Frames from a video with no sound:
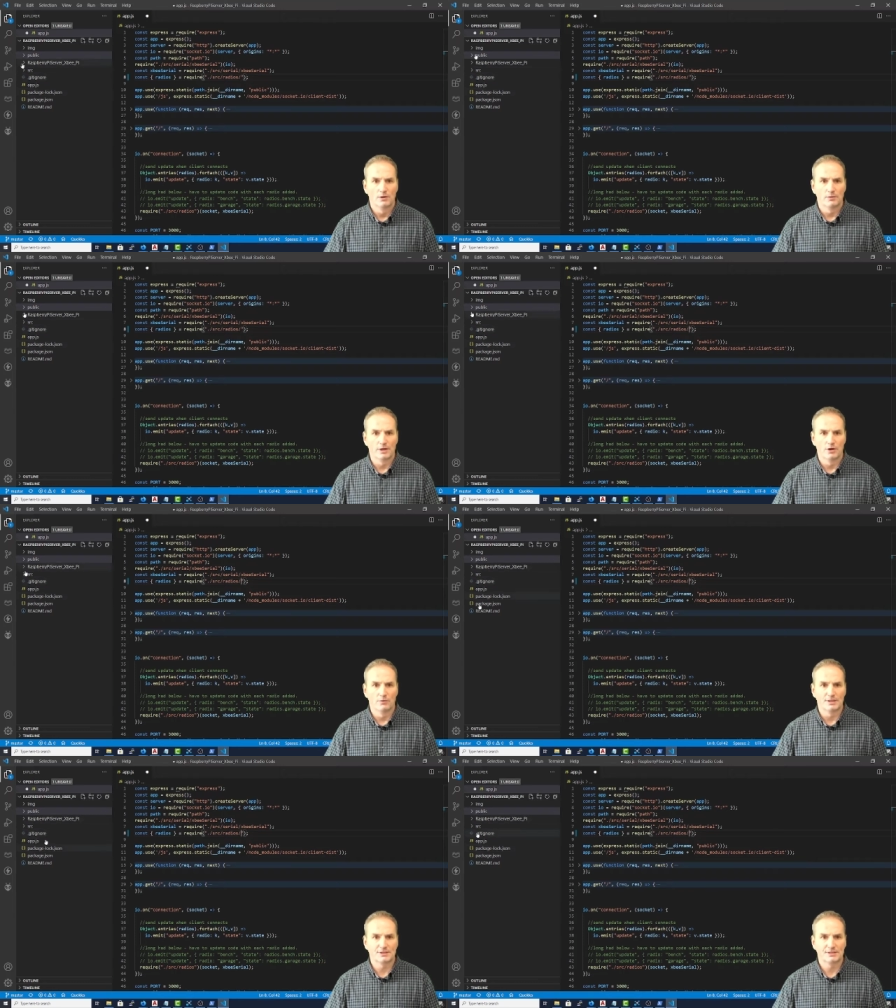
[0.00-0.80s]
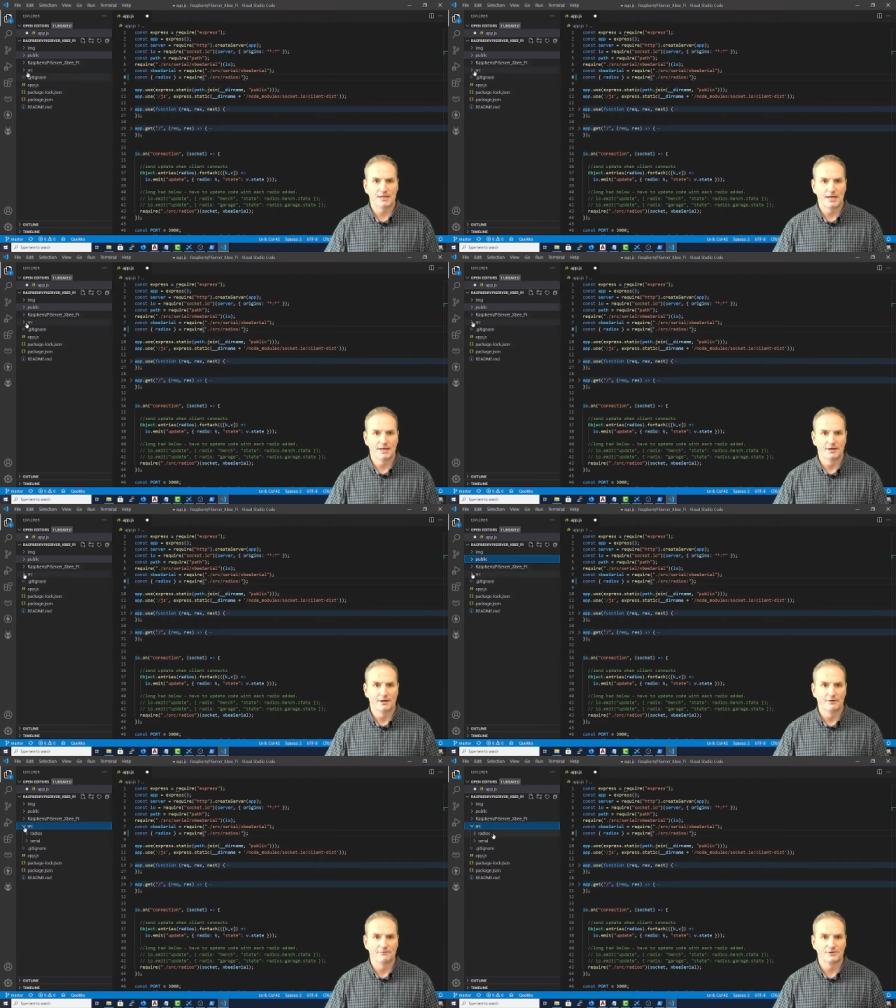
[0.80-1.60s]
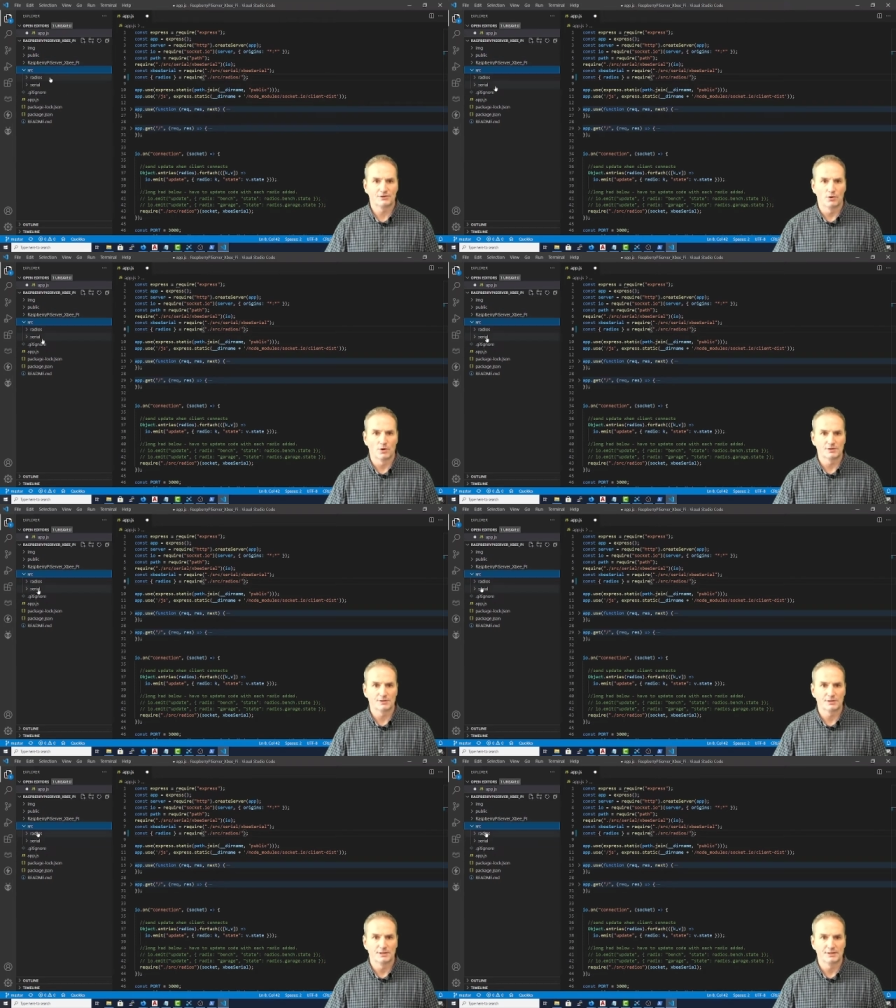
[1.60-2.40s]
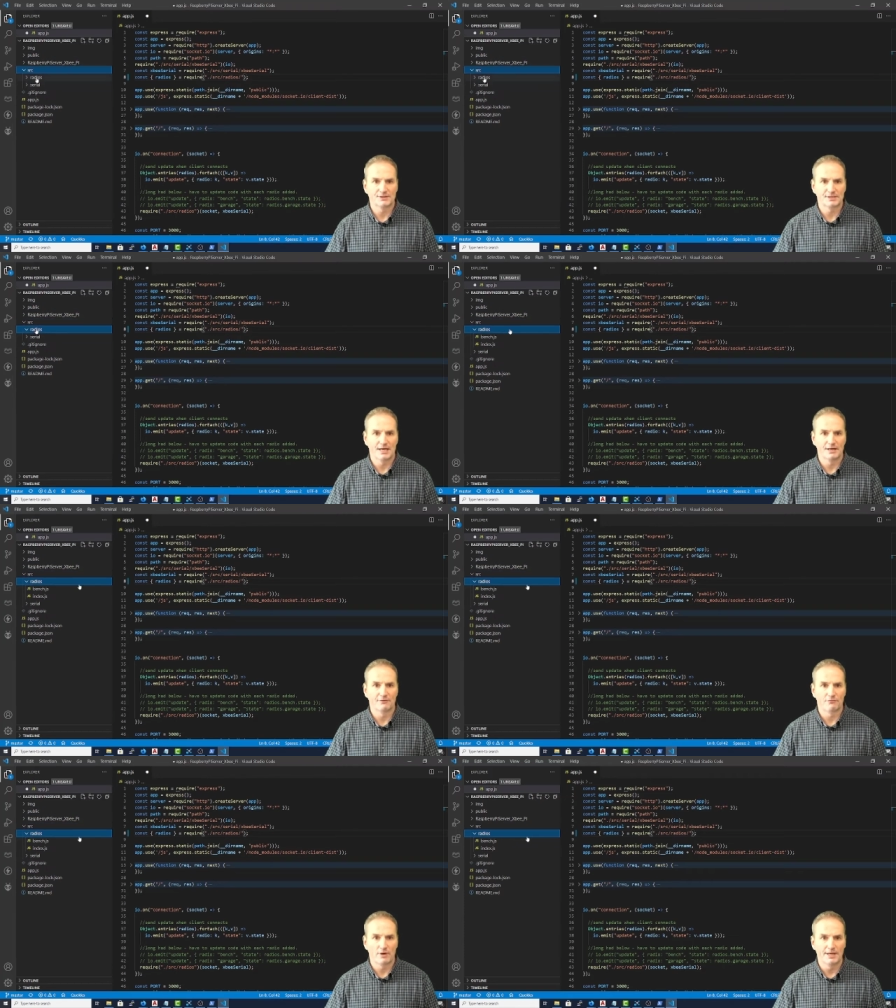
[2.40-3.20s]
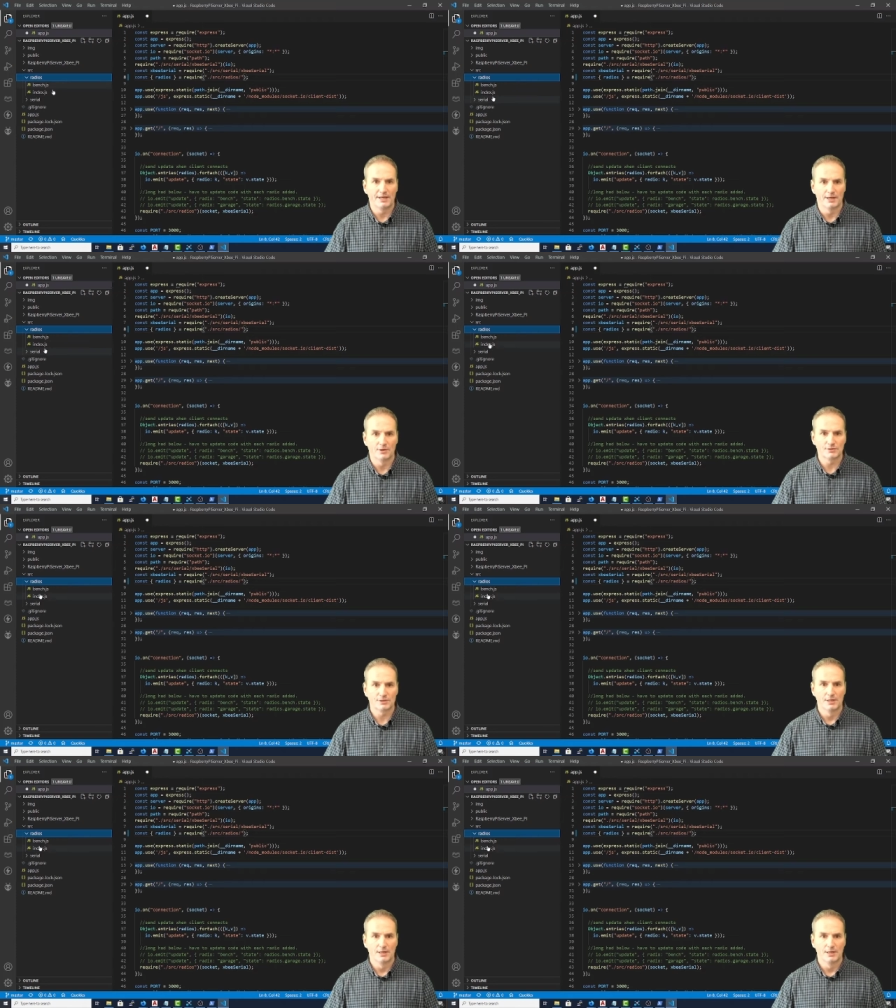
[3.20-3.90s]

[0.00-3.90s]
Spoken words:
we go inside of source and inside of radios,